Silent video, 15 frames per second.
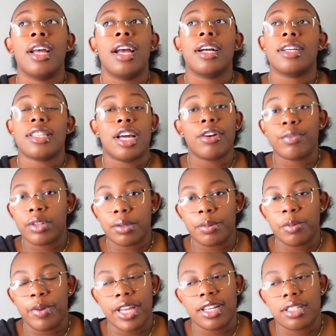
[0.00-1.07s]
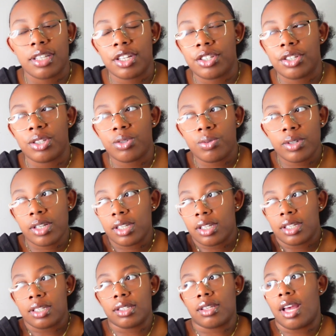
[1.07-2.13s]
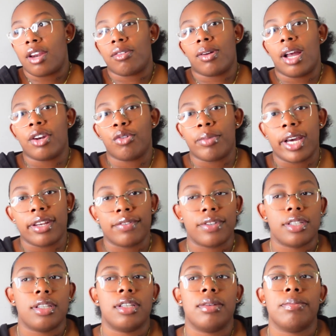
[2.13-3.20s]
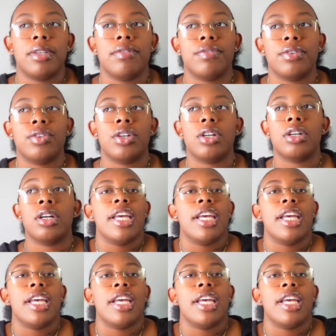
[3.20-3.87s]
because I don't really be paying attention to it because I don't got nobody visiting me for real.